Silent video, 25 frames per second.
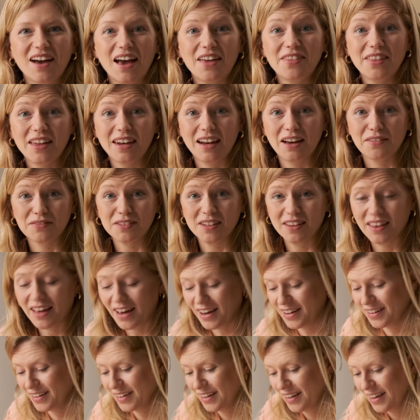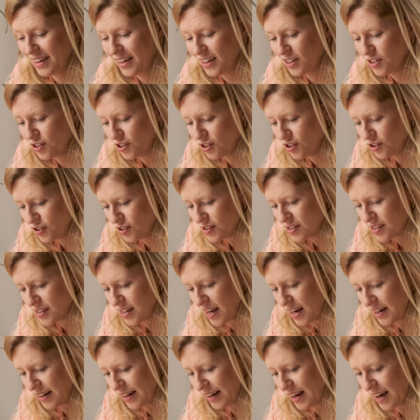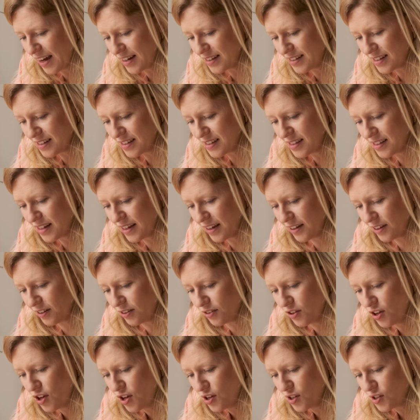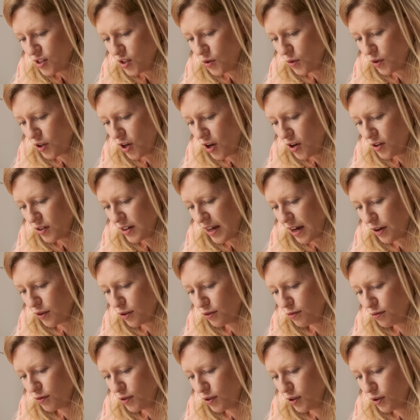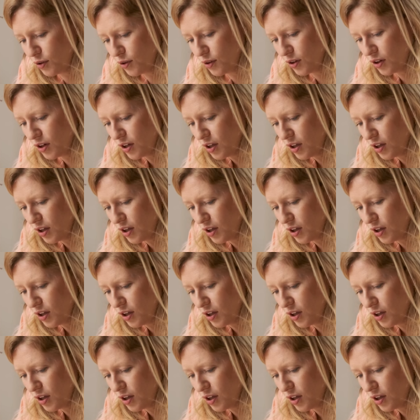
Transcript: And then after that, slightly lighter still. So we're going now through